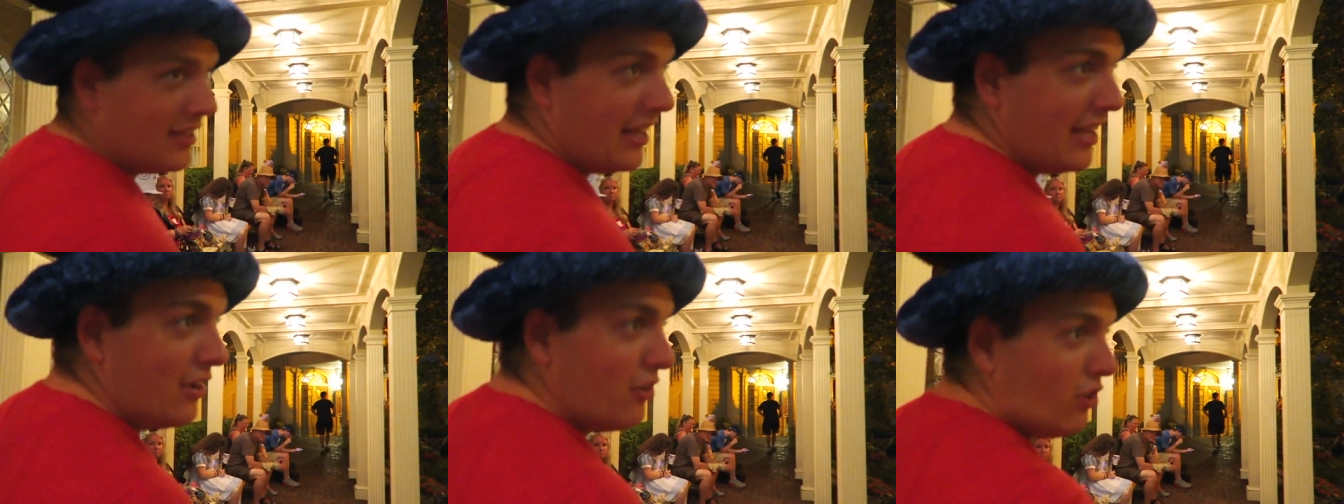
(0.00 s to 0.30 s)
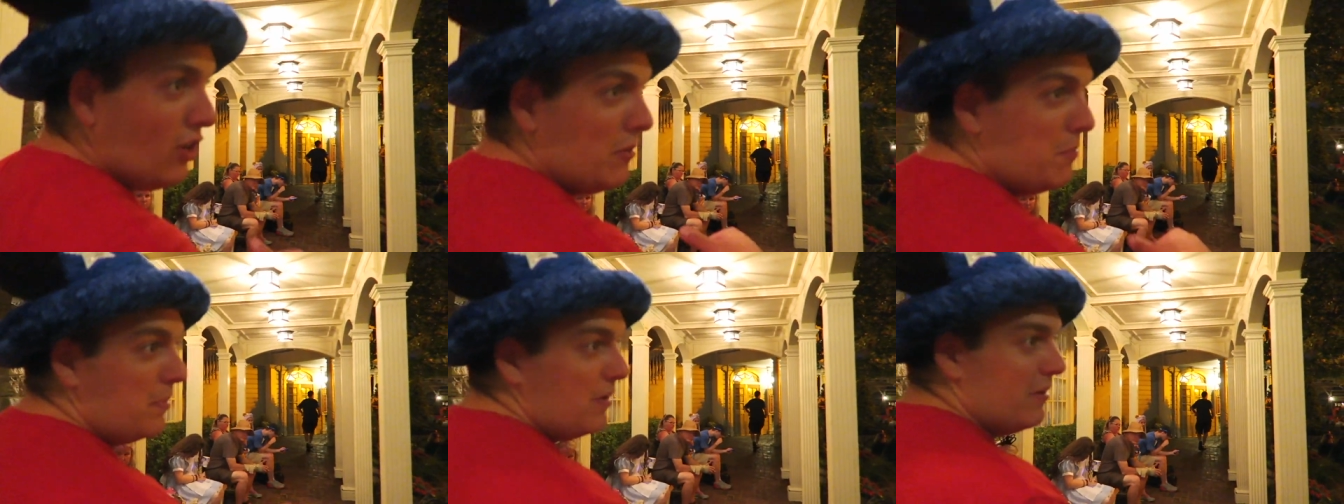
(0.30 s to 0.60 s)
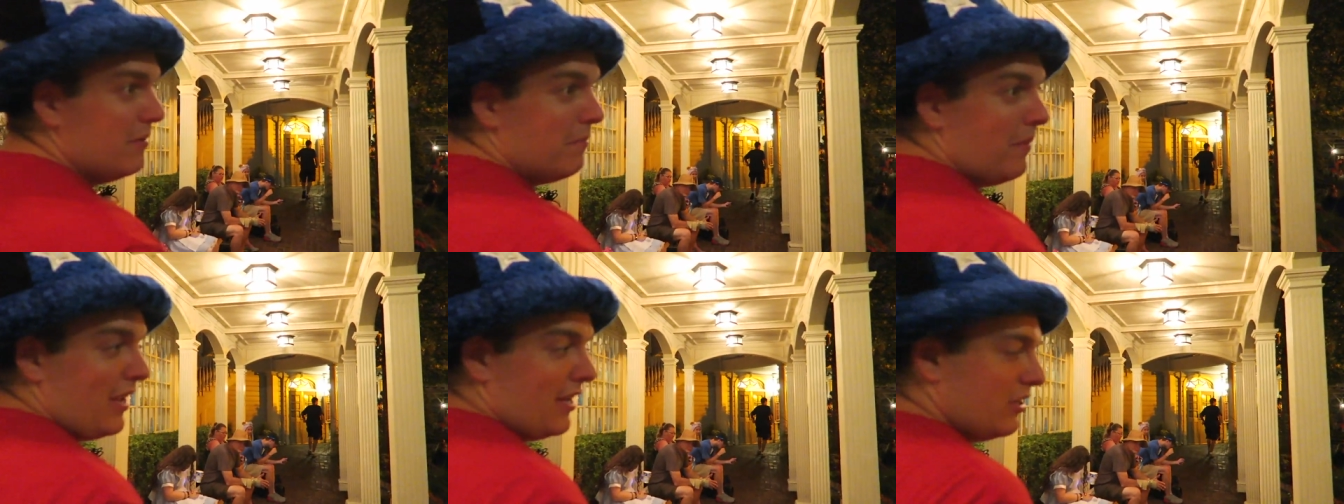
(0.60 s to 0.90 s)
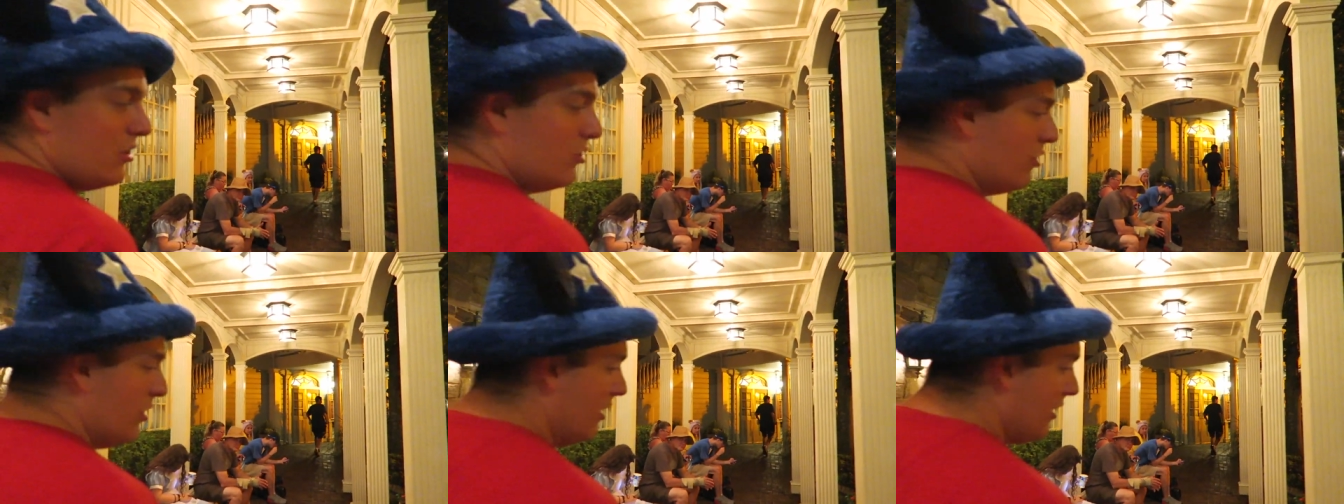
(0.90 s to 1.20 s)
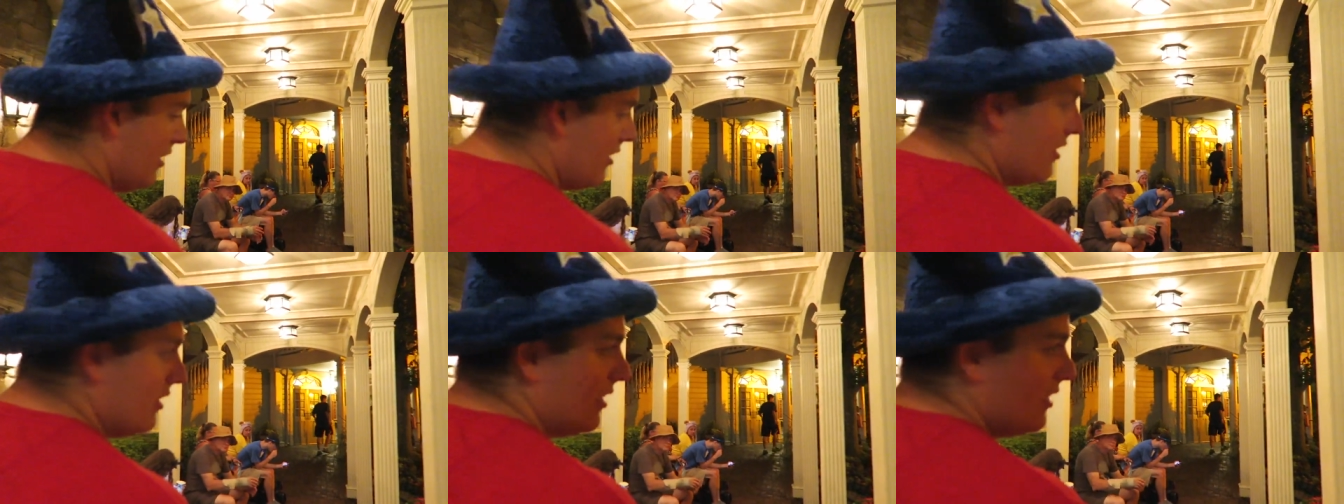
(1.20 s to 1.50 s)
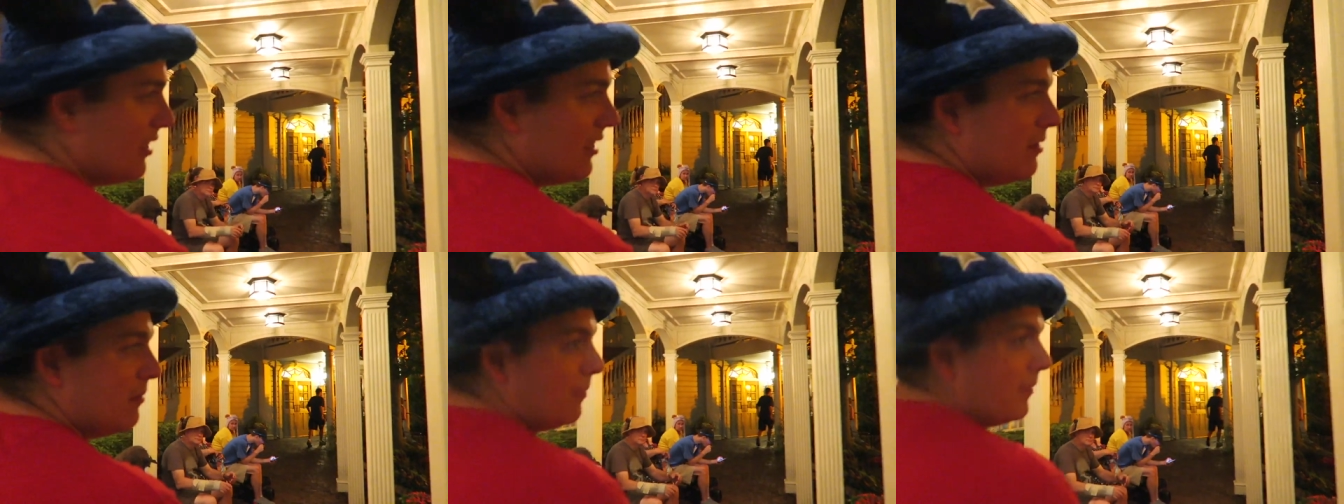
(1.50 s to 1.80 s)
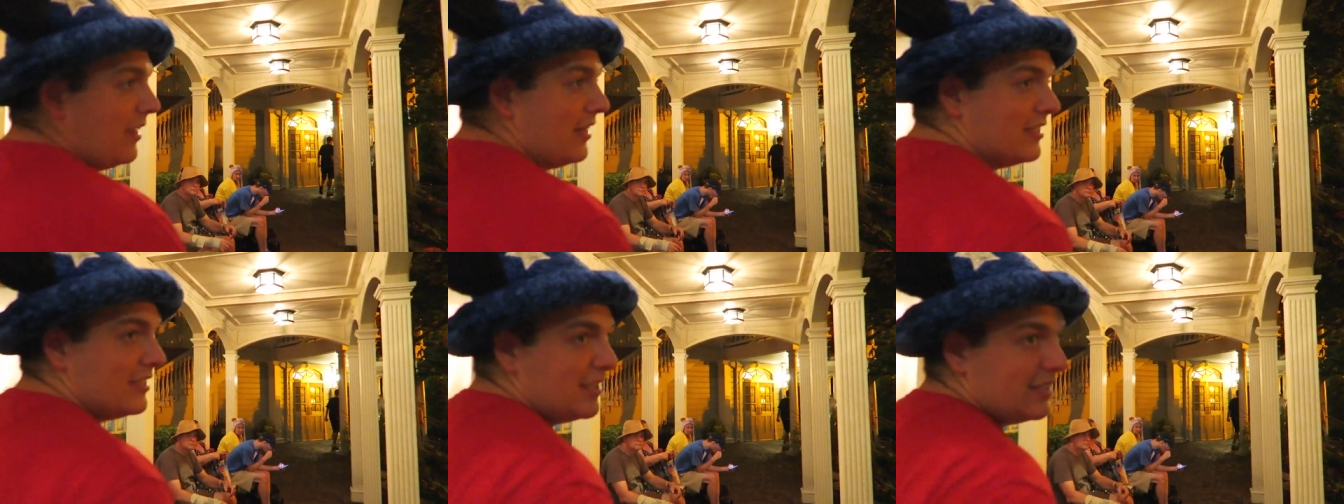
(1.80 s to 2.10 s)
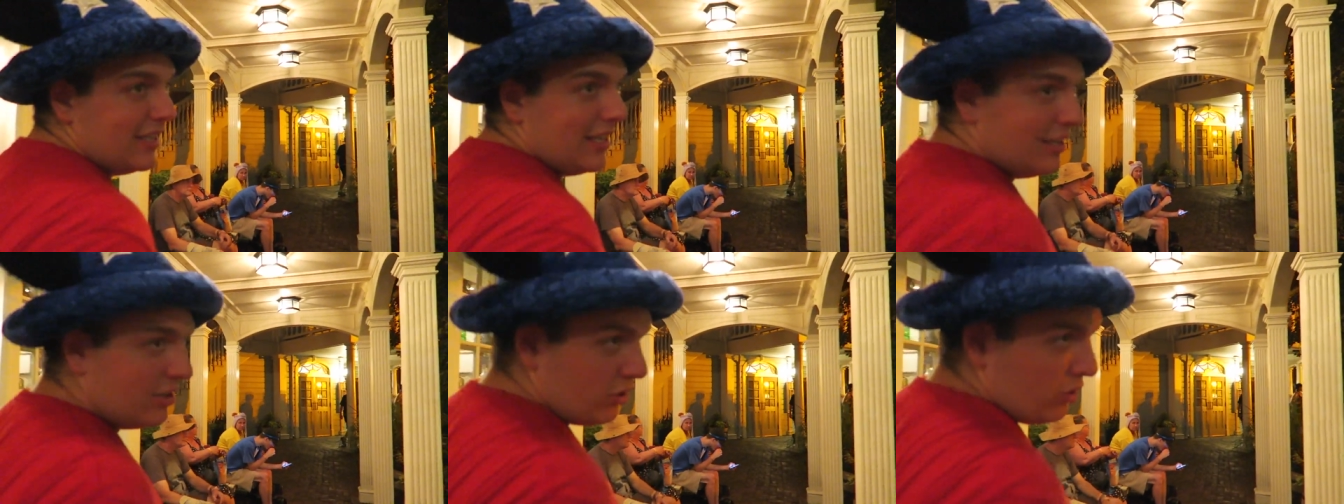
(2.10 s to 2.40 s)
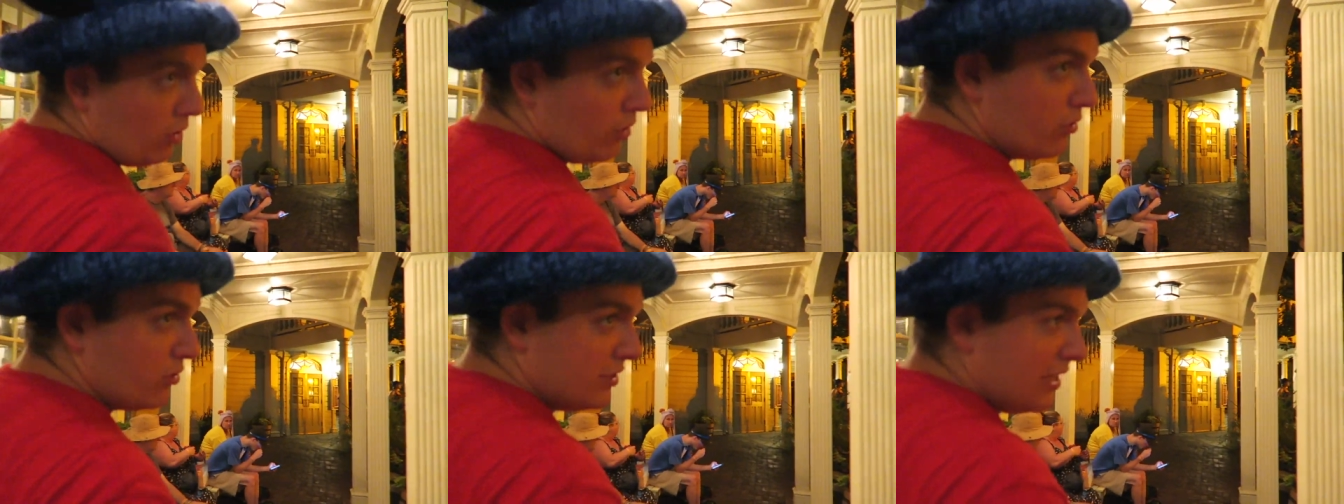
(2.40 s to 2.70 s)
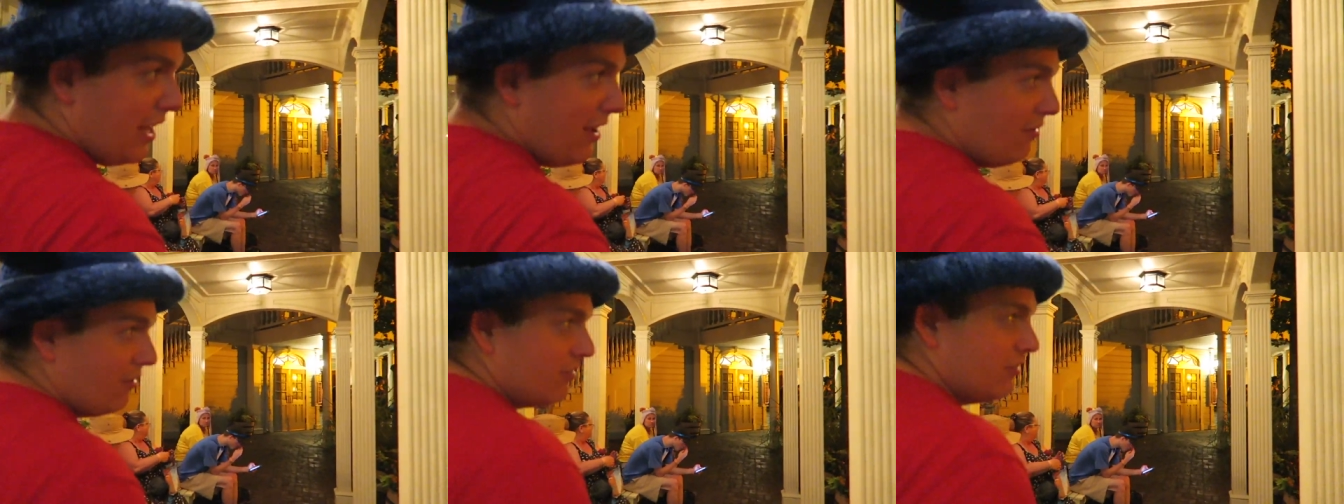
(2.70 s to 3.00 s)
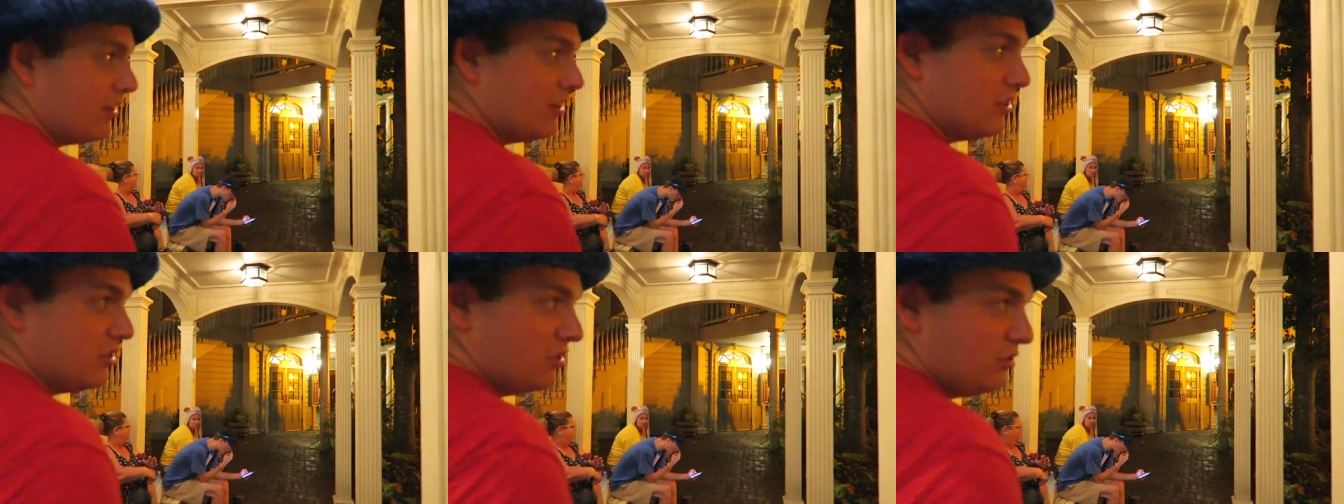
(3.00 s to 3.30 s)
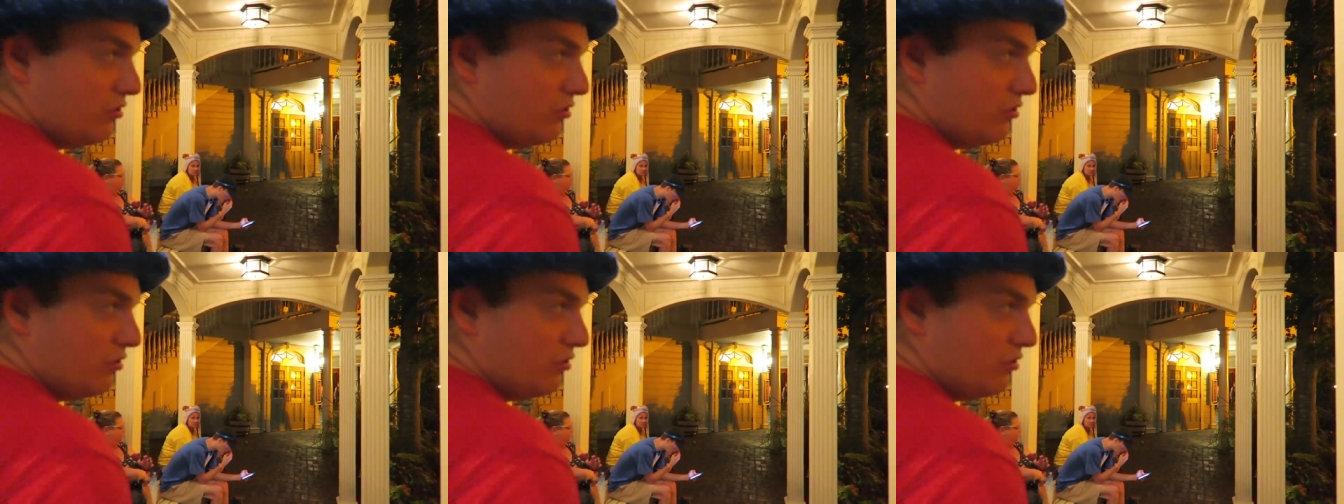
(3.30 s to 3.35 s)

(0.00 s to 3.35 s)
that creepy Main Street means that they closed down because